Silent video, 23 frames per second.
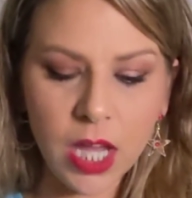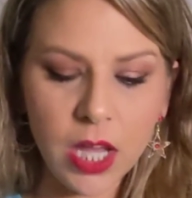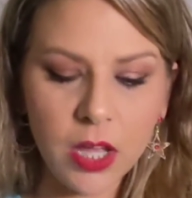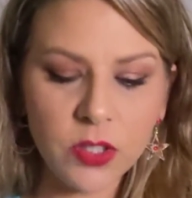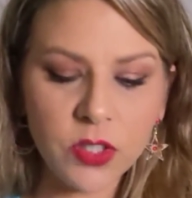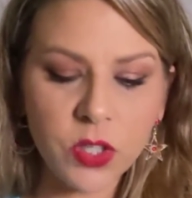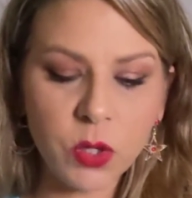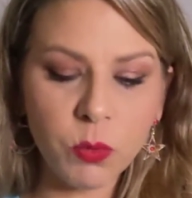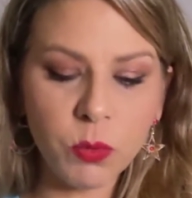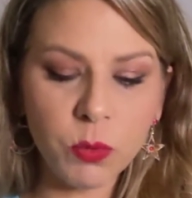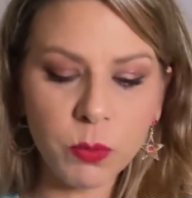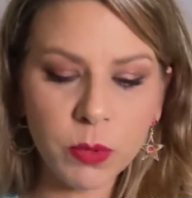
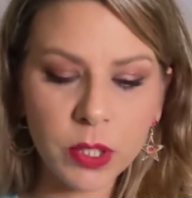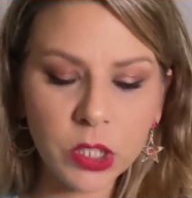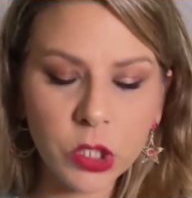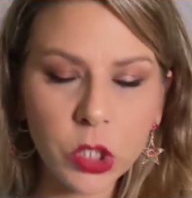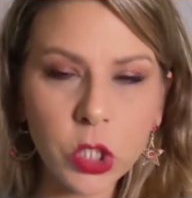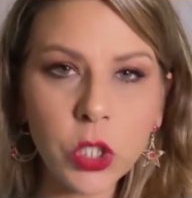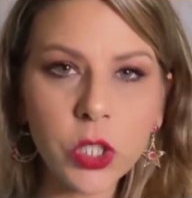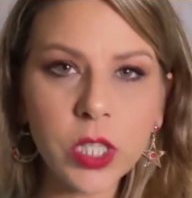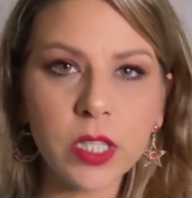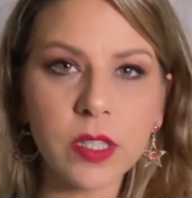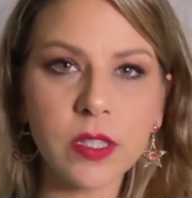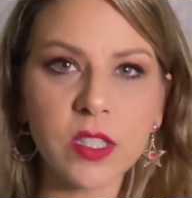So when we
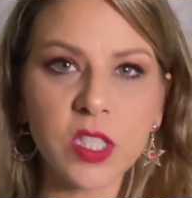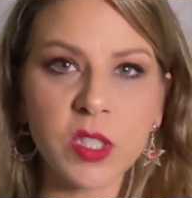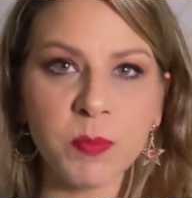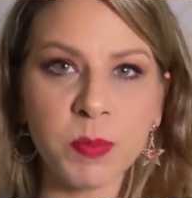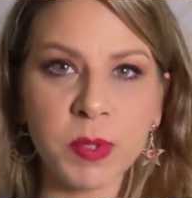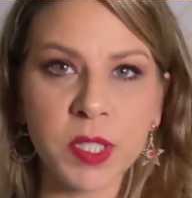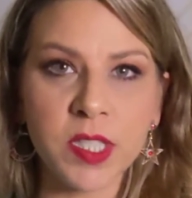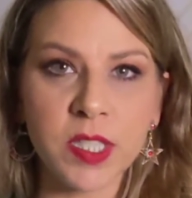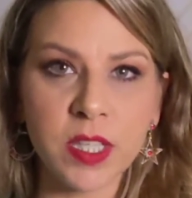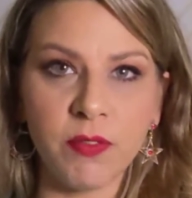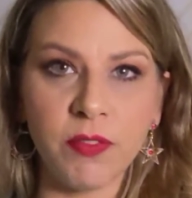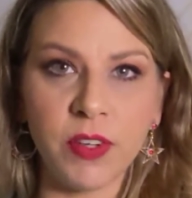look at this
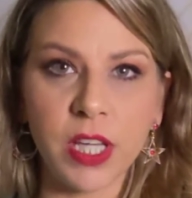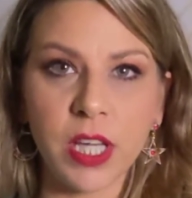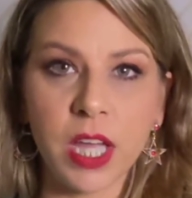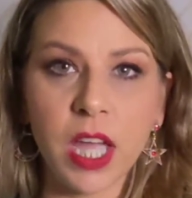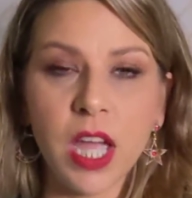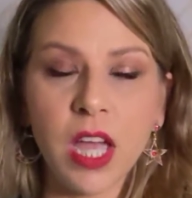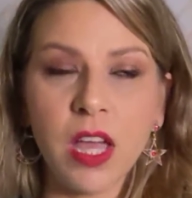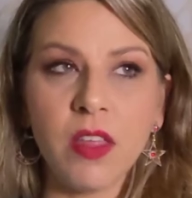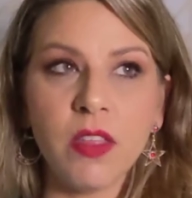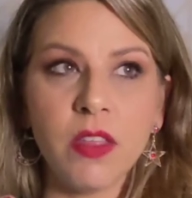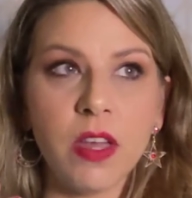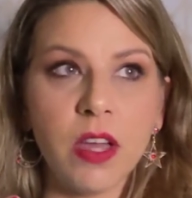specific
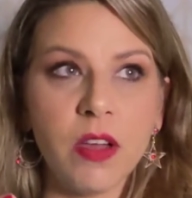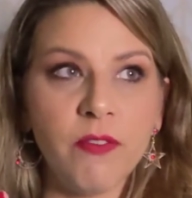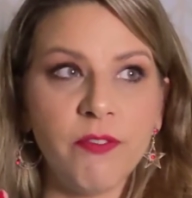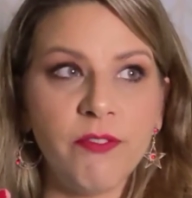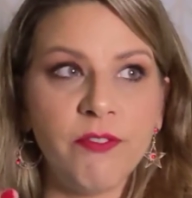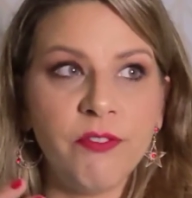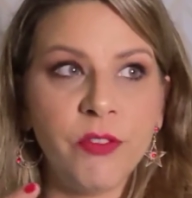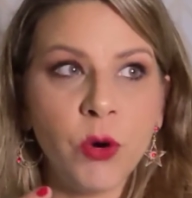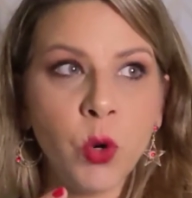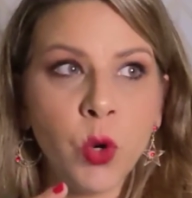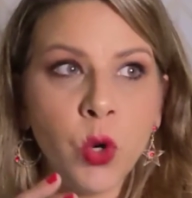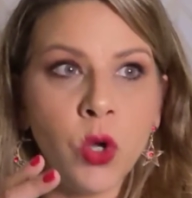
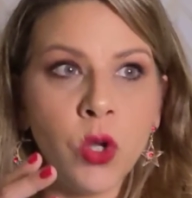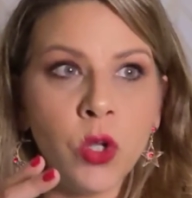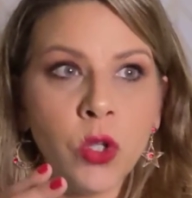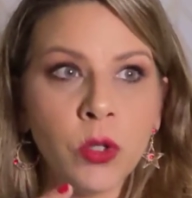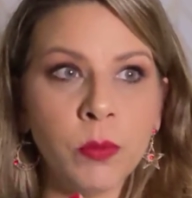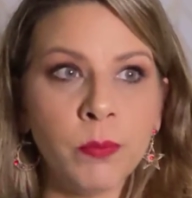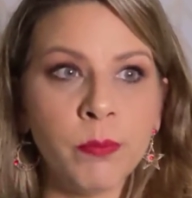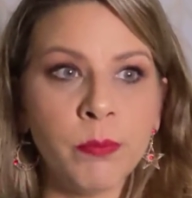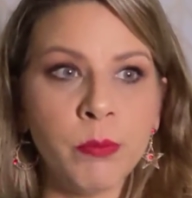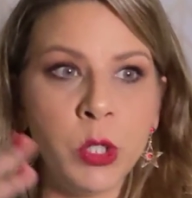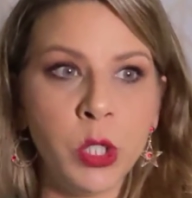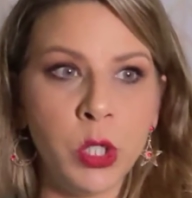
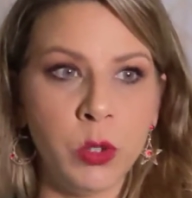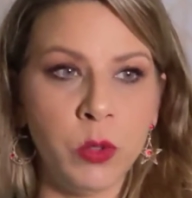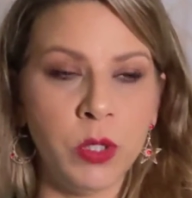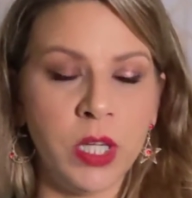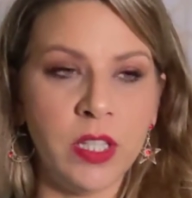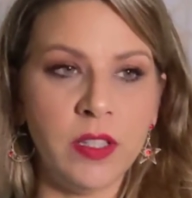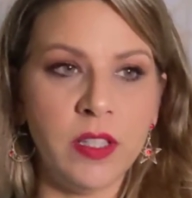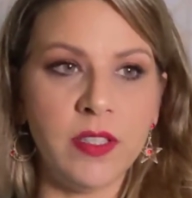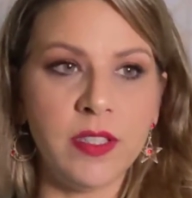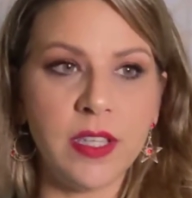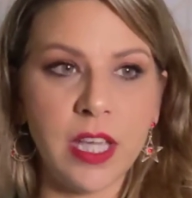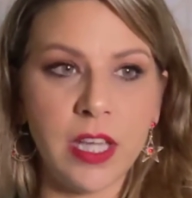full moon
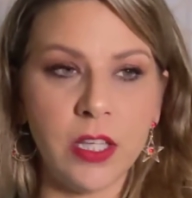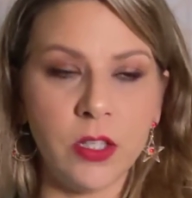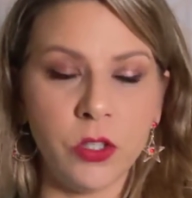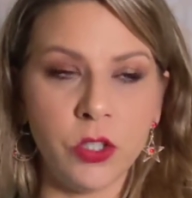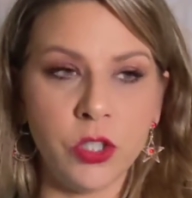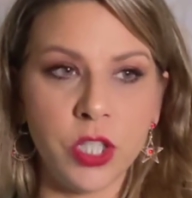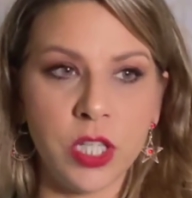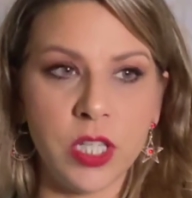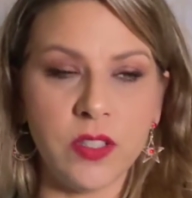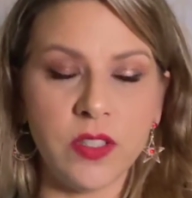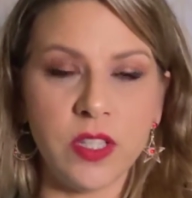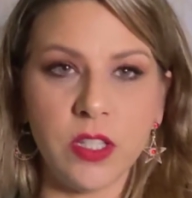and these
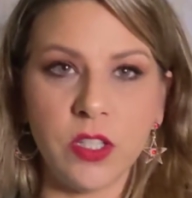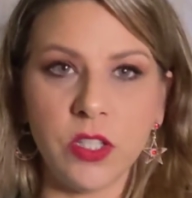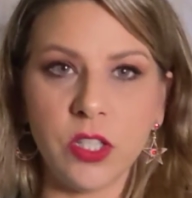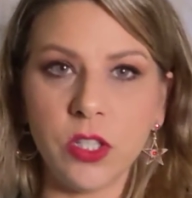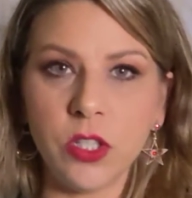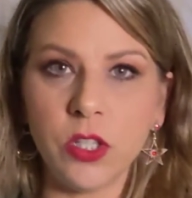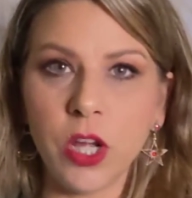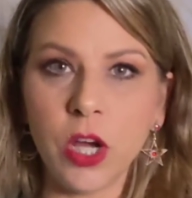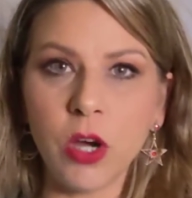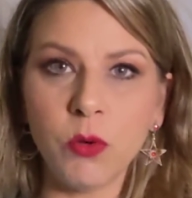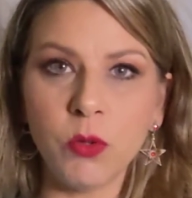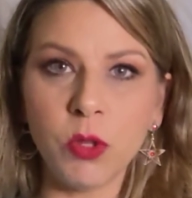energies, and
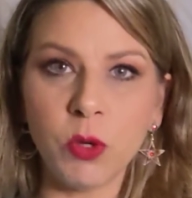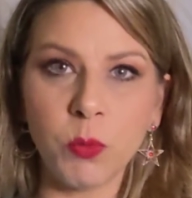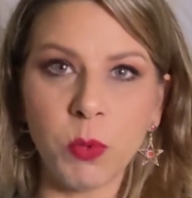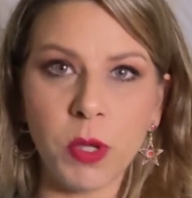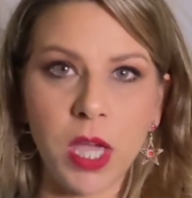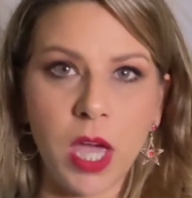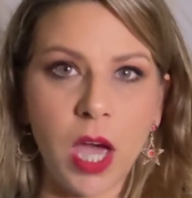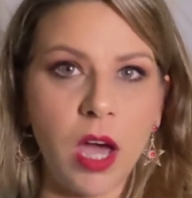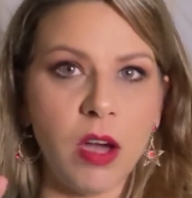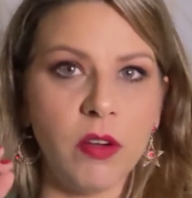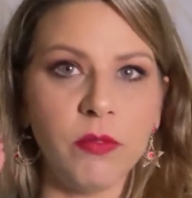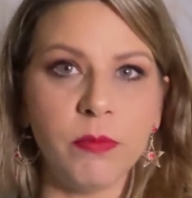to know that
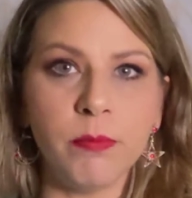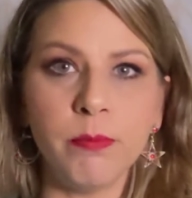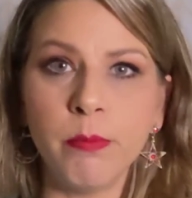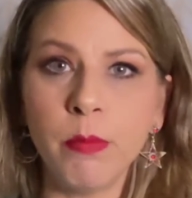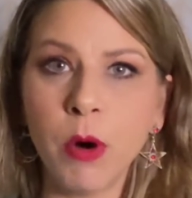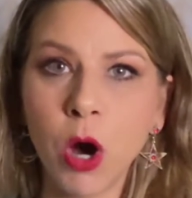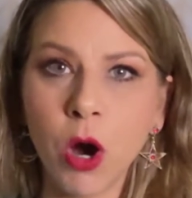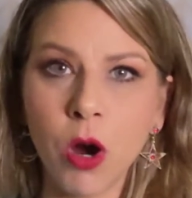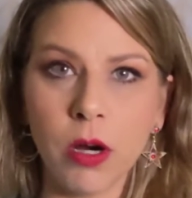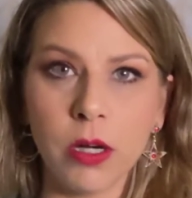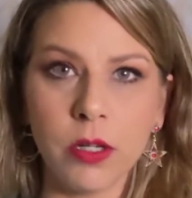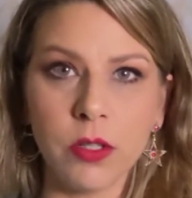we have
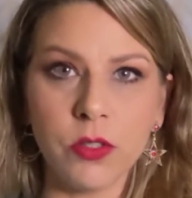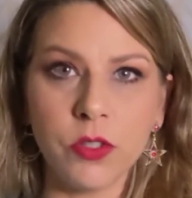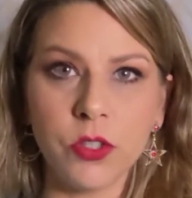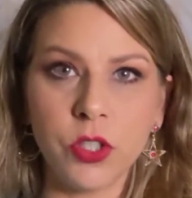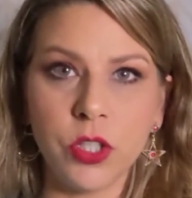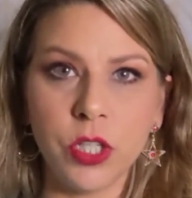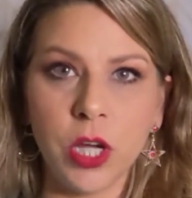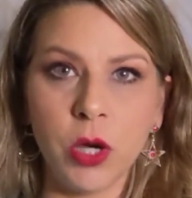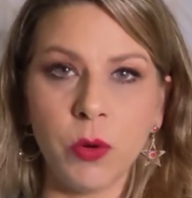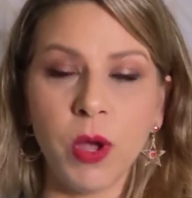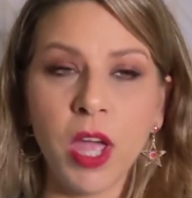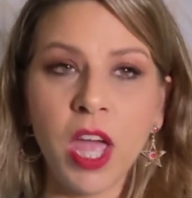Mars,
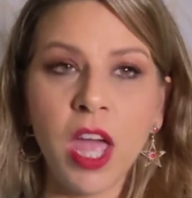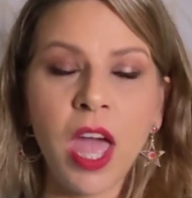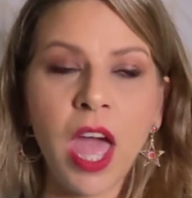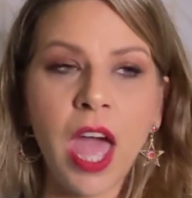you know,